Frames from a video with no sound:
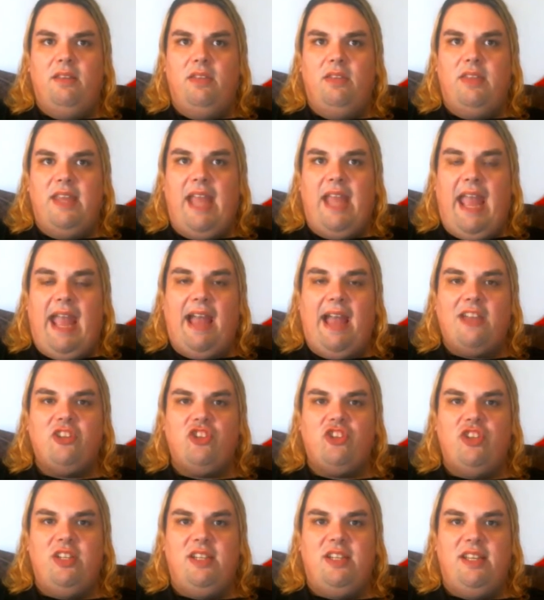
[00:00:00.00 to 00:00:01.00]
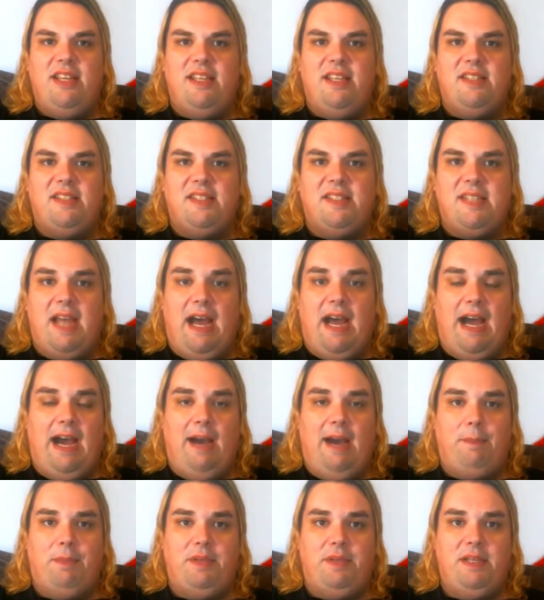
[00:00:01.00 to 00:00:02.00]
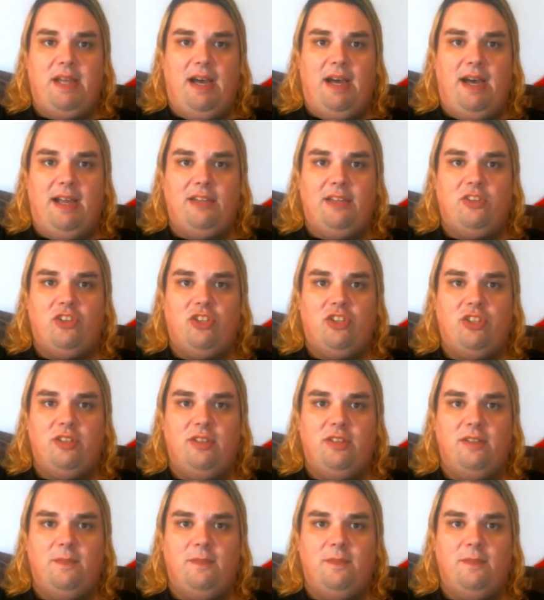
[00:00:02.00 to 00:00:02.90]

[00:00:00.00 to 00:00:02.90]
the action is top notch.